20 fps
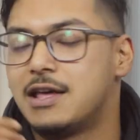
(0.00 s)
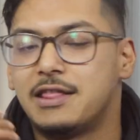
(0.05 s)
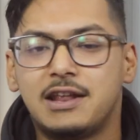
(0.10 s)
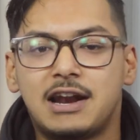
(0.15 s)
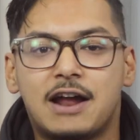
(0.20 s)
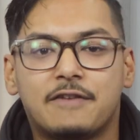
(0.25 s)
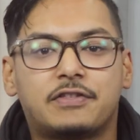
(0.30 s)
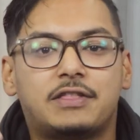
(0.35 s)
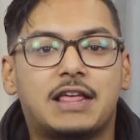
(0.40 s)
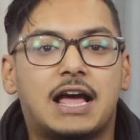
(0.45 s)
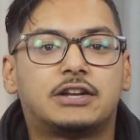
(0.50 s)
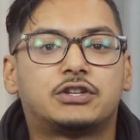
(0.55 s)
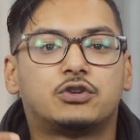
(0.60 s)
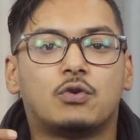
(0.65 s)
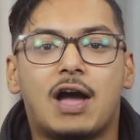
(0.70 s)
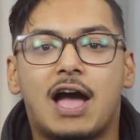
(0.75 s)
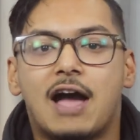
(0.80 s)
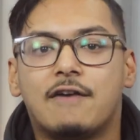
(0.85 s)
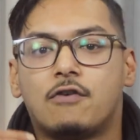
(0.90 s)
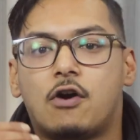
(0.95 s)
Then after that,
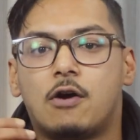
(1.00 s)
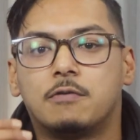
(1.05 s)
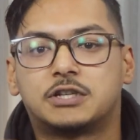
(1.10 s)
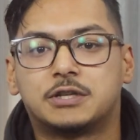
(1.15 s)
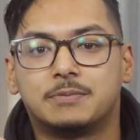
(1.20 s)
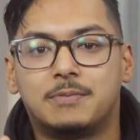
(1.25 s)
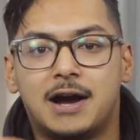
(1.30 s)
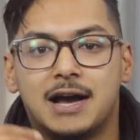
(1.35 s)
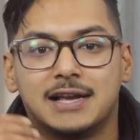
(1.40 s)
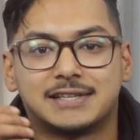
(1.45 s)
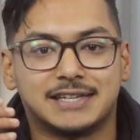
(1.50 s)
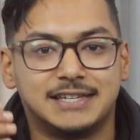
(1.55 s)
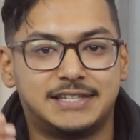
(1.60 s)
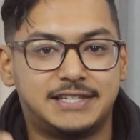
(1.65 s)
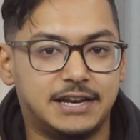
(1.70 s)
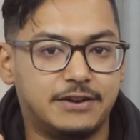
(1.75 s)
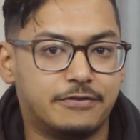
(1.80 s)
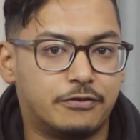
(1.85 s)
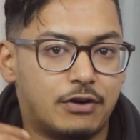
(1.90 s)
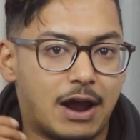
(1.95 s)
you have optimized
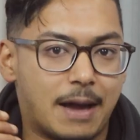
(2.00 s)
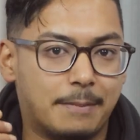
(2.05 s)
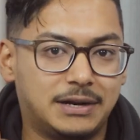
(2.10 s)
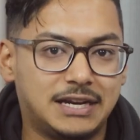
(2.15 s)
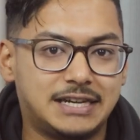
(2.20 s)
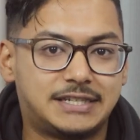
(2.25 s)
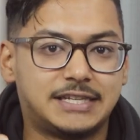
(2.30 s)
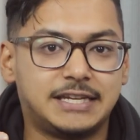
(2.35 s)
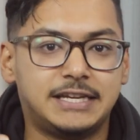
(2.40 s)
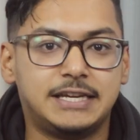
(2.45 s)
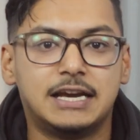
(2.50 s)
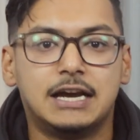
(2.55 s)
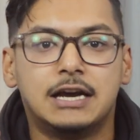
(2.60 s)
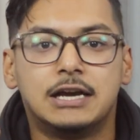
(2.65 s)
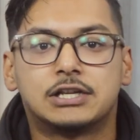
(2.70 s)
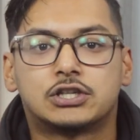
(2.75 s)
deliverability,